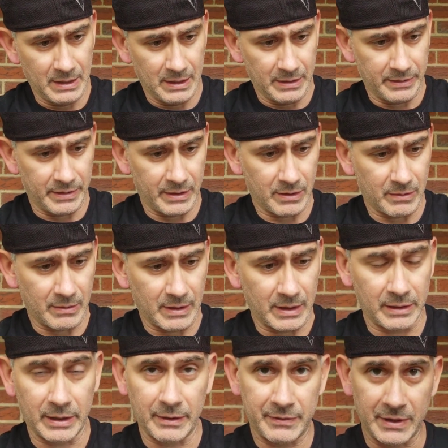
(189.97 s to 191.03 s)
their
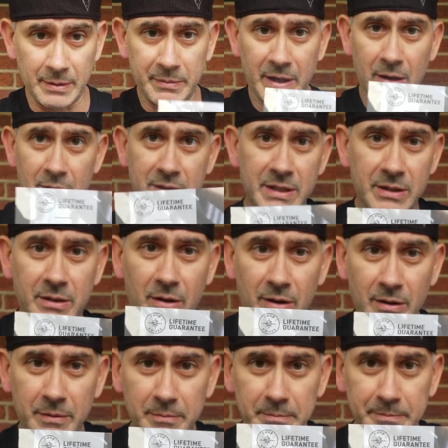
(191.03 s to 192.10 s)
lifetime guarantee
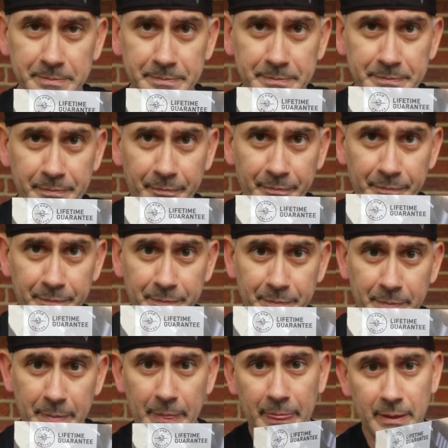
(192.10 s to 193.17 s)
card.
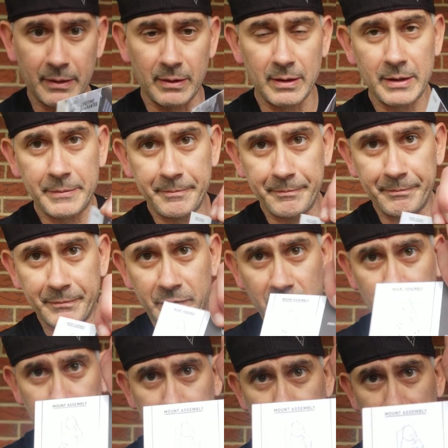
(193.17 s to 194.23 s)
All right,
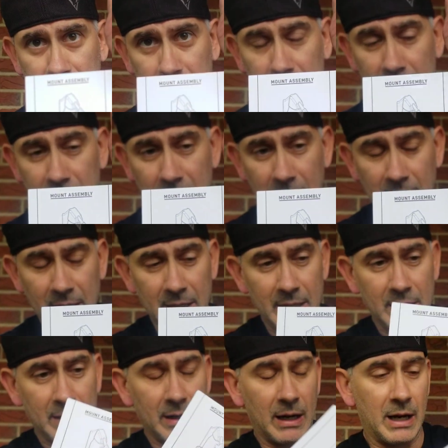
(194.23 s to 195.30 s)
front and back.
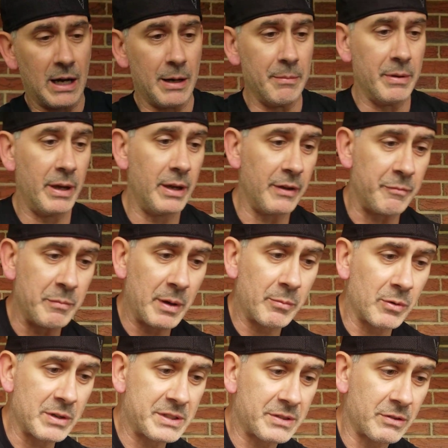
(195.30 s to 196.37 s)
If
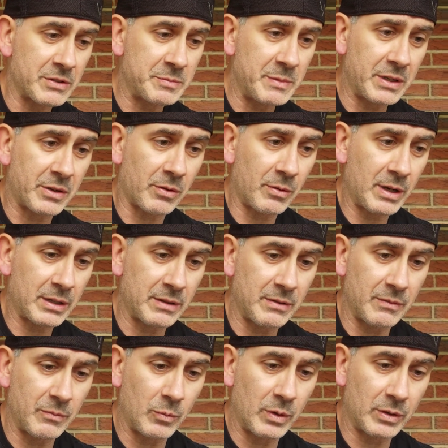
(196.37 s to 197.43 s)
memory serves me correct,
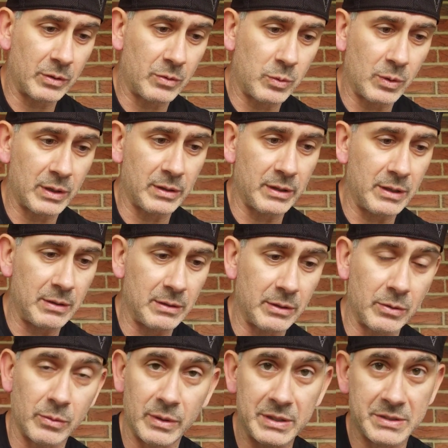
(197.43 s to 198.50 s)
and what quickly
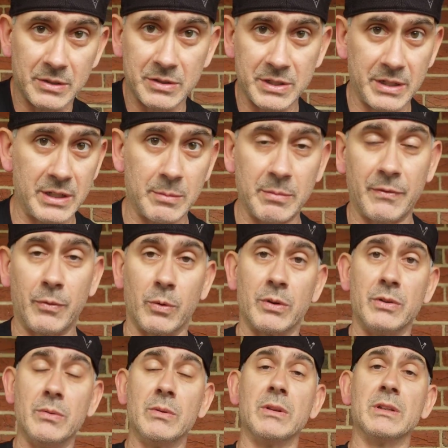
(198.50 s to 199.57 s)
little research I did before
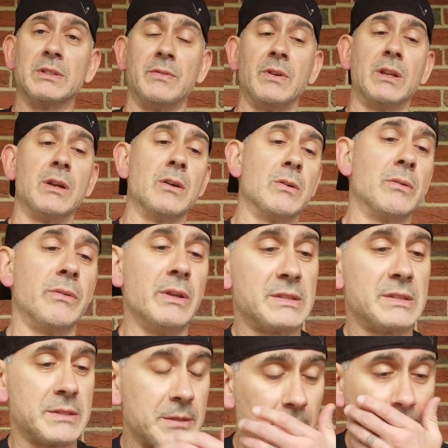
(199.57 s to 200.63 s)
doing this video,
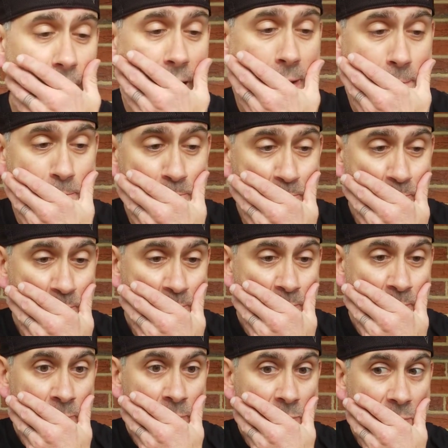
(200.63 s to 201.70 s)

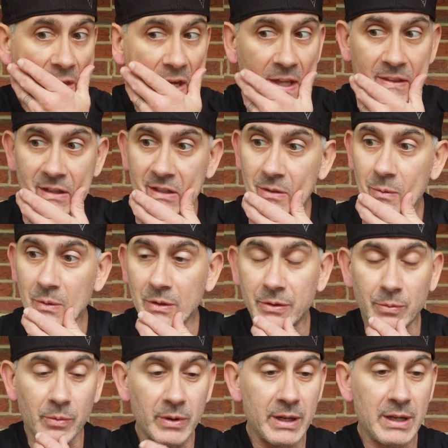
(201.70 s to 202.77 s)
I think there were
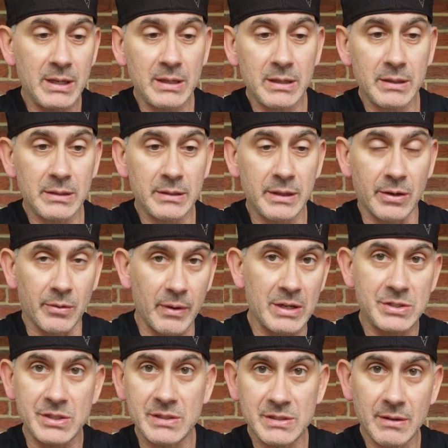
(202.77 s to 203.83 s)
3
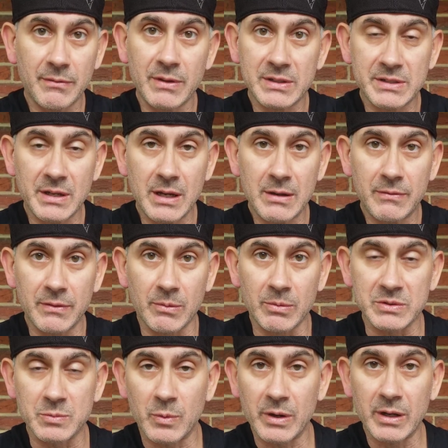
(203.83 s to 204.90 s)
iterations of this knife. There
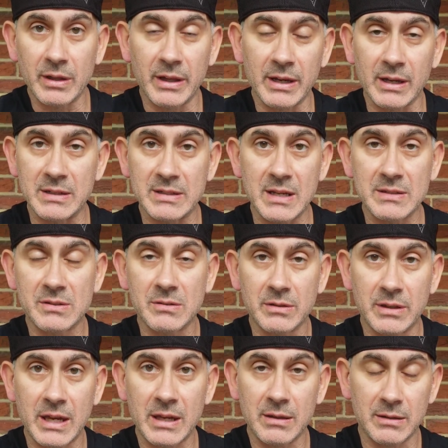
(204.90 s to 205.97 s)
was one in like a
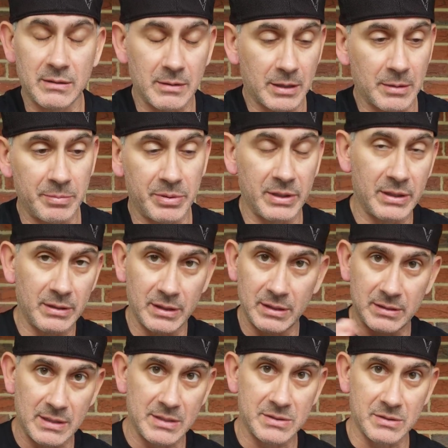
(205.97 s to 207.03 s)
desert, in a completely
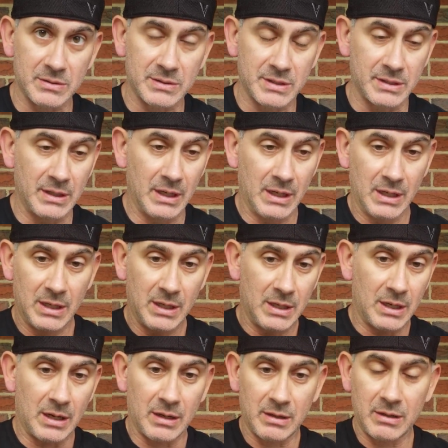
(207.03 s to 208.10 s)
desert,
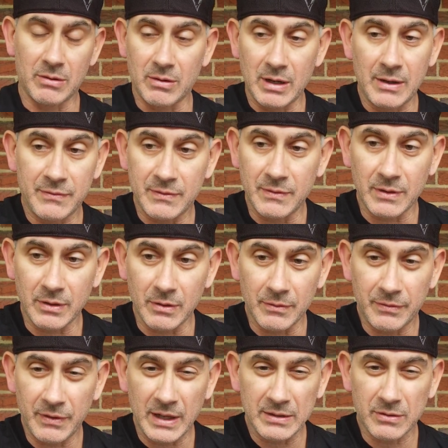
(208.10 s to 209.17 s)
or after,
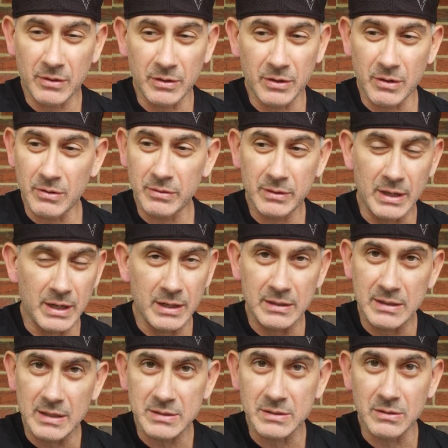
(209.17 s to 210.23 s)
flat dark earth kind of
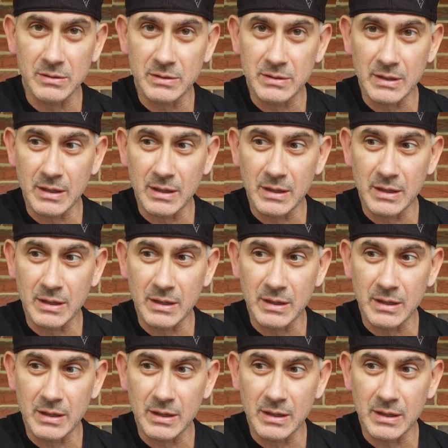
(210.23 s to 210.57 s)
desert